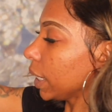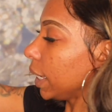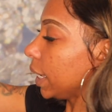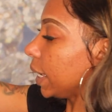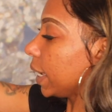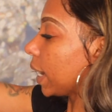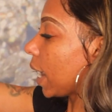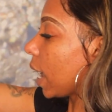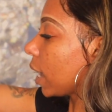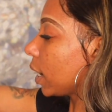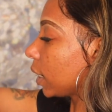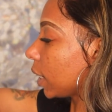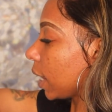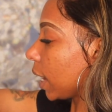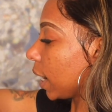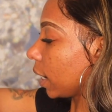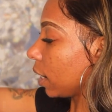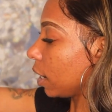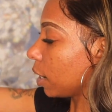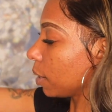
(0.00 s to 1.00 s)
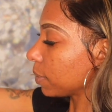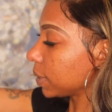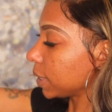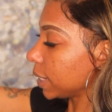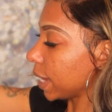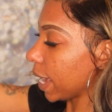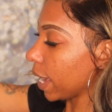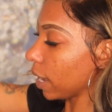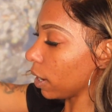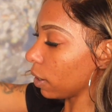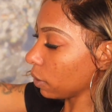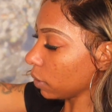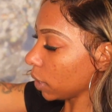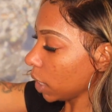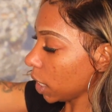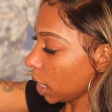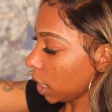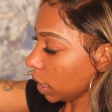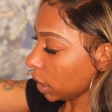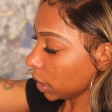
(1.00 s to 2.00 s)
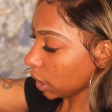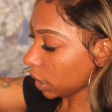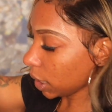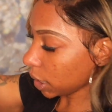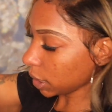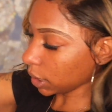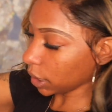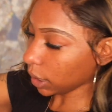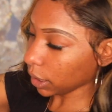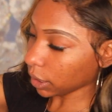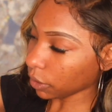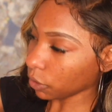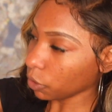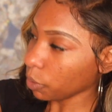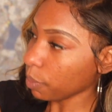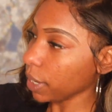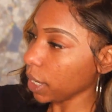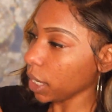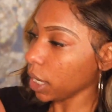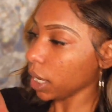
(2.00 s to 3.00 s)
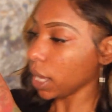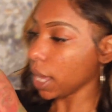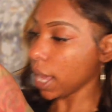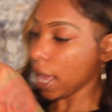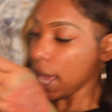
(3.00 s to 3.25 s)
it kind of like comes down just a little bit.